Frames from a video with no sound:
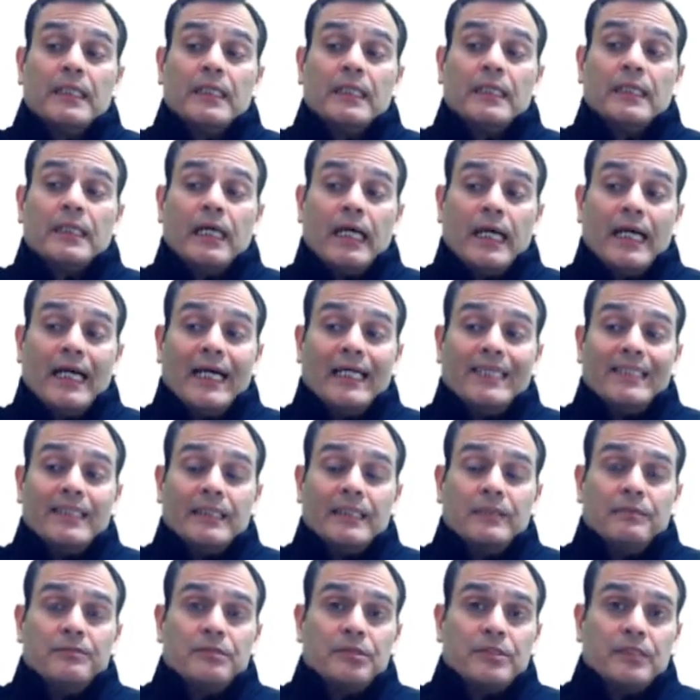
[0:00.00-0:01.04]
Now I
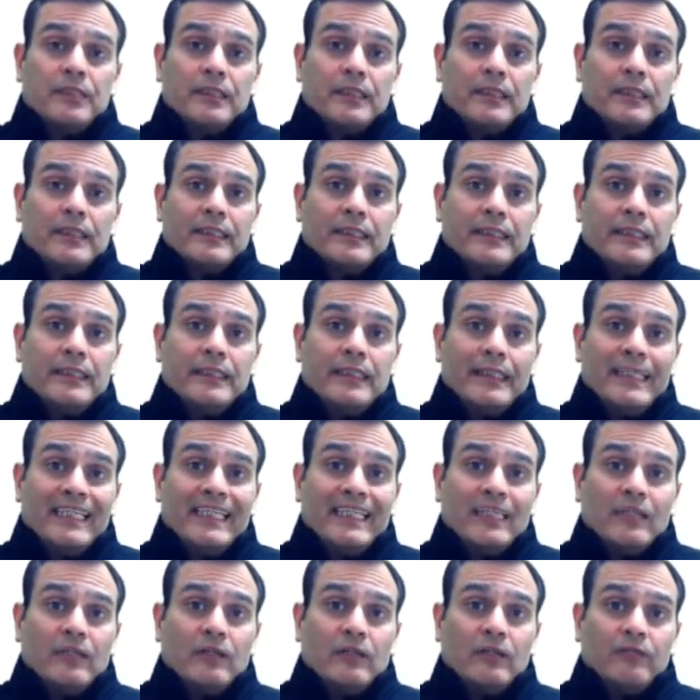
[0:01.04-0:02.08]
am sitting at the
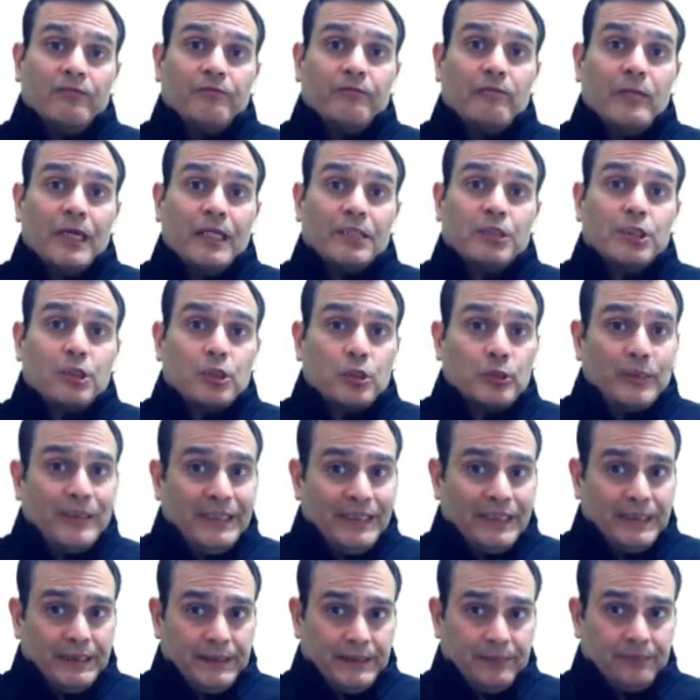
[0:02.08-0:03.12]
end of March
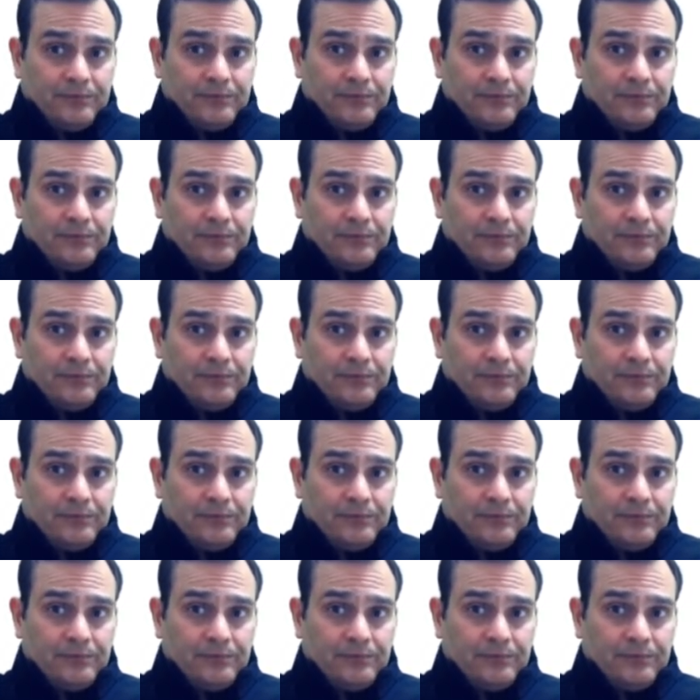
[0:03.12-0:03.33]
20.